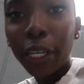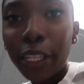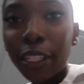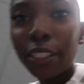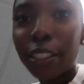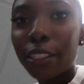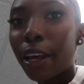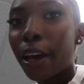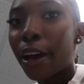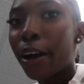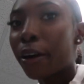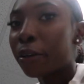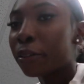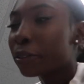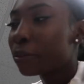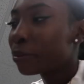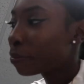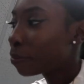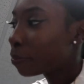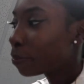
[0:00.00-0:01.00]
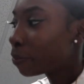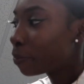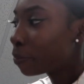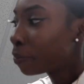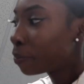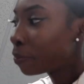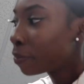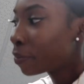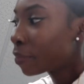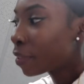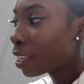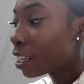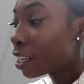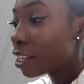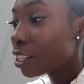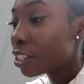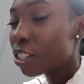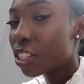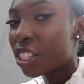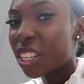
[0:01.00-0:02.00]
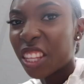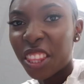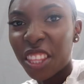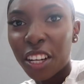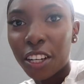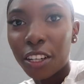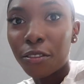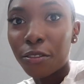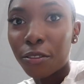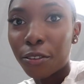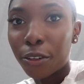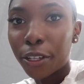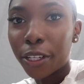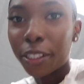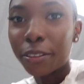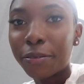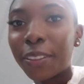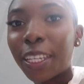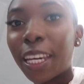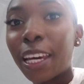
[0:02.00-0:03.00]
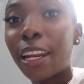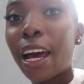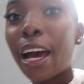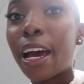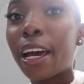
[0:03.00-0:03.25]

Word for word: it is now 10:34, and